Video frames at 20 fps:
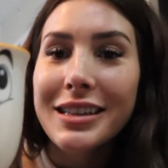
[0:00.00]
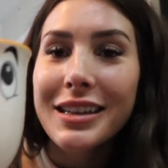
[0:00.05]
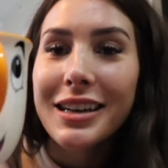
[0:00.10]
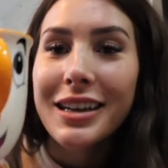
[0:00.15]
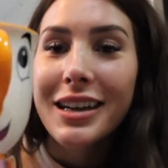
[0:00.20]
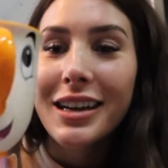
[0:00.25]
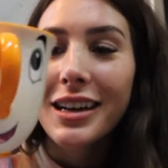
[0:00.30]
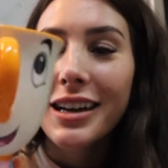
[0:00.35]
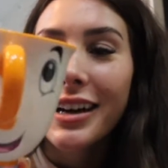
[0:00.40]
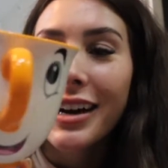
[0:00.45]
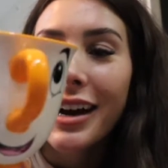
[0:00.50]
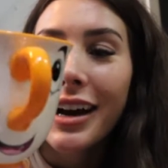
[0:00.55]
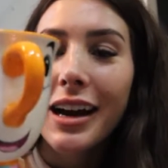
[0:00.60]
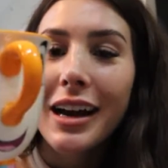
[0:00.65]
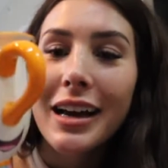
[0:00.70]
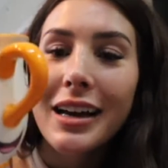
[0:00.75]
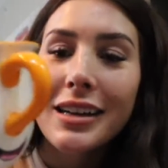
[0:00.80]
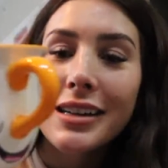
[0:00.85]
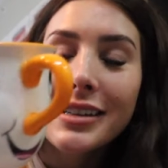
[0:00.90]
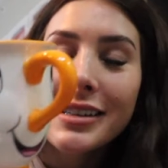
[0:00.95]

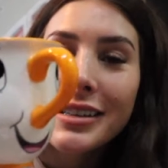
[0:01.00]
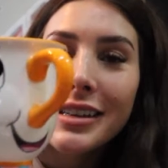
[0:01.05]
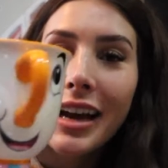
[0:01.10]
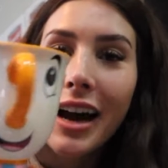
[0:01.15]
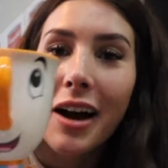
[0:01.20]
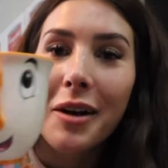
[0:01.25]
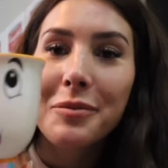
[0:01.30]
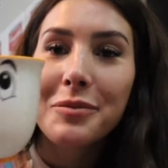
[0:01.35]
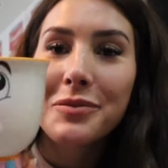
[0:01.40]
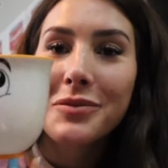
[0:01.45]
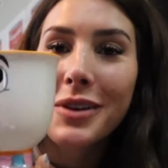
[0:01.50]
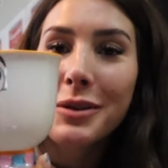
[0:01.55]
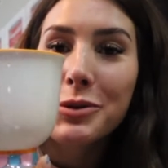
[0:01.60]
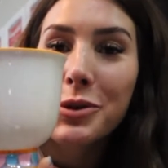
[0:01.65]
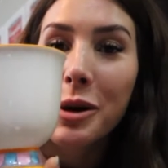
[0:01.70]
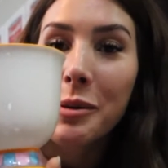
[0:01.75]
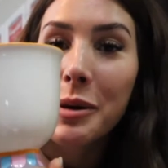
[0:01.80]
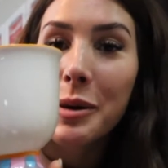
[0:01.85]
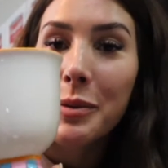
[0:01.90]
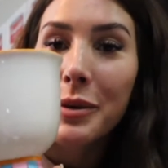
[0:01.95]
And yeah,
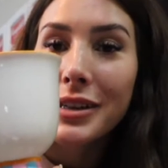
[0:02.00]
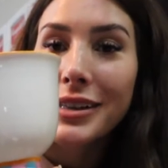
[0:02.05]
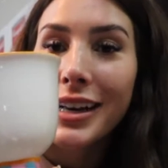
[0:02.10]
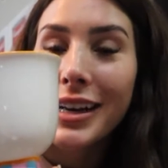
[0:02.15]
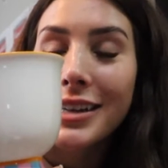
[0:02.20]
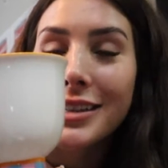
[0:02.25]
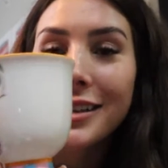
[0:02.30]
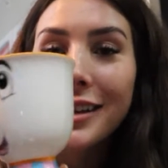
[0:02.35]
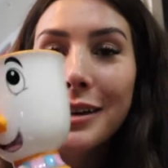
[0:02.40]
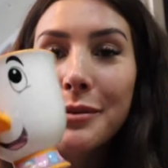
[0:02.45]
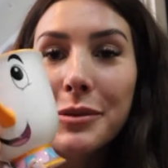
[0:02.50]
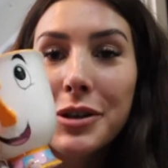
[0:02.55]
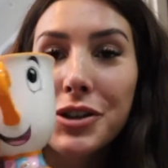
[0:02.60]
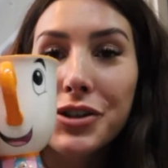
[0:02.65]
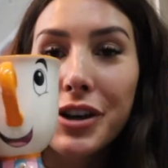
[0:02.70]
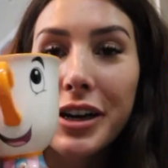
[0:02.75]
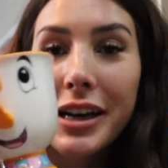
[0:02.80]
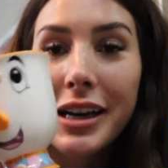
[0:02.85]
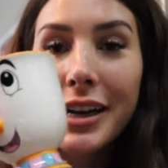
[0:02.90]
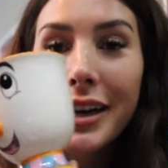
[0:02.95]
so I'm gonna bring this and I'm gonna
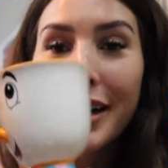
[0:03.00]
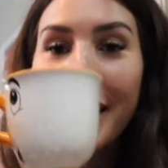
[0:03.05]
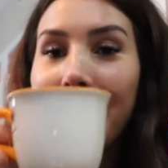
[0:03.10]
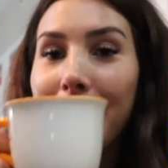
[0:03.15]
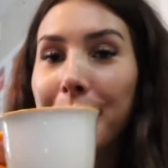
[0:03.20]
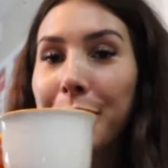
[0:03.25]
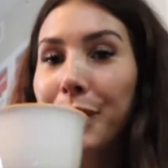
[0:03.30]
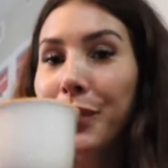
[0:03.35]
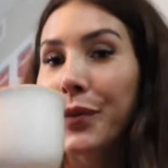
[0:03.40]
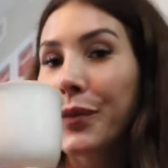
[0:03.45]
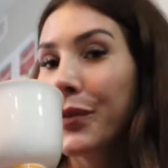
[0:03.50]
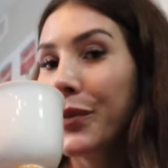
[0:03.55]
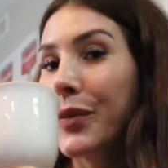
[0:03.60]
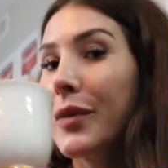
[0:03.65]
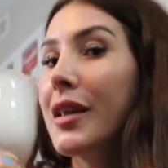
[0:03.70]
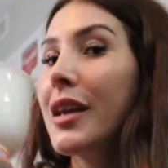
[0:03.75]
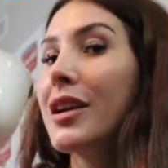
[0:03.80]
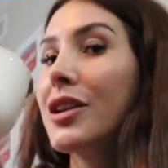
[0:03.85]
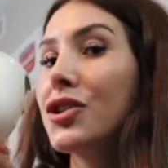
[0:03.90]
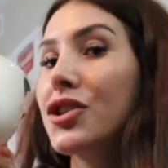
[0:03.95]
drink
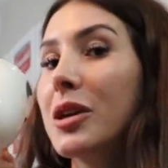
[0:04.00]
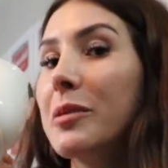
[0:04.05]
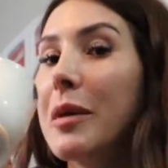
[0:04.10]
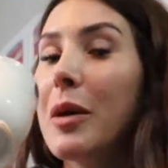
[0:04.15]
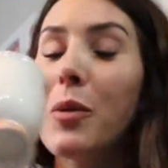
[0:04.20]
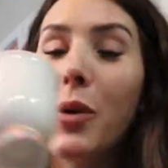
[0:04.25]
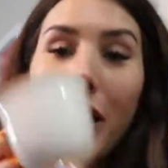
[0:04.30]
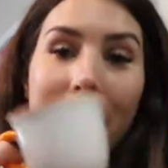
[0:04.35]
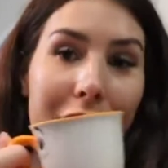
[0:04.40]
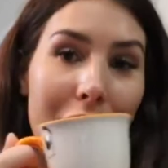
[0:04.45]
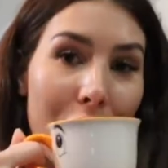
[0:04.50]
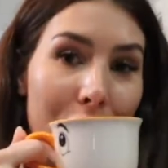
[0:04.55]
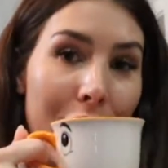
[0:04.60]
my wine out